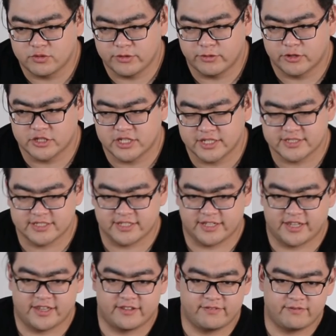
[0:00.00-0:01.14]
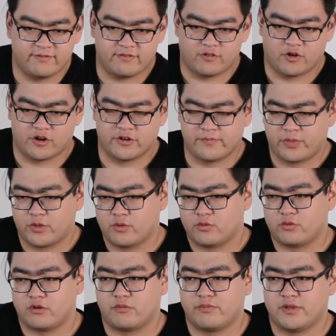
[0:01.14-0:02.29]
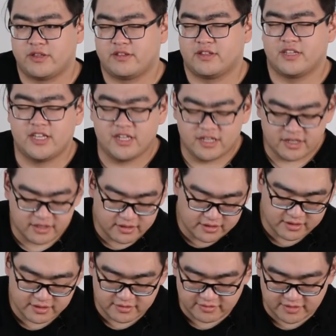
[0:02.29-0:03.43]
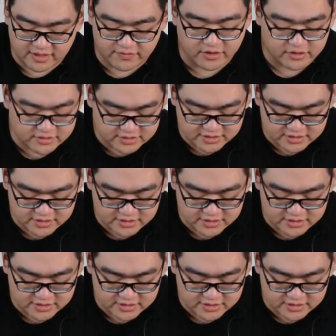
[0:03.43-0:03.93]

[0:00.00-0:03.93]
were testing it for will be deleted, save us a